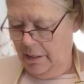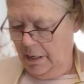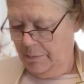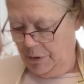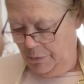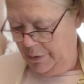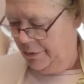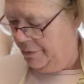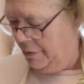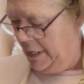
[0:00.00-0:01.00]
I'm doing
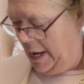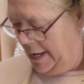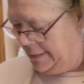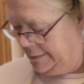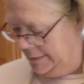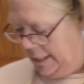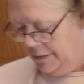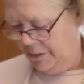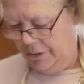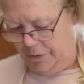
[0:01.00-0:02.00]
3 eggs,
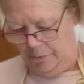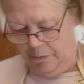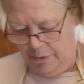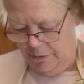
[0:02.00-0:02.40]
not 2.